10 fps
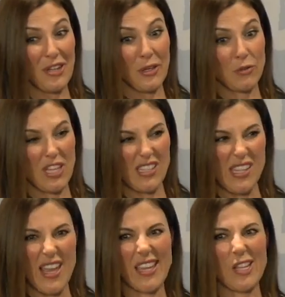the hotel and
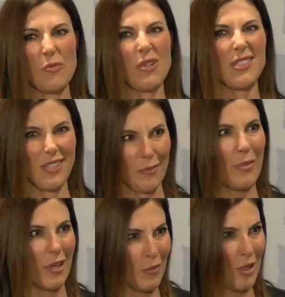say, hey, can you put us in a
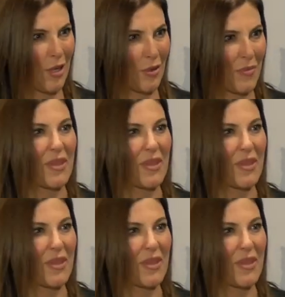bigger ballroom?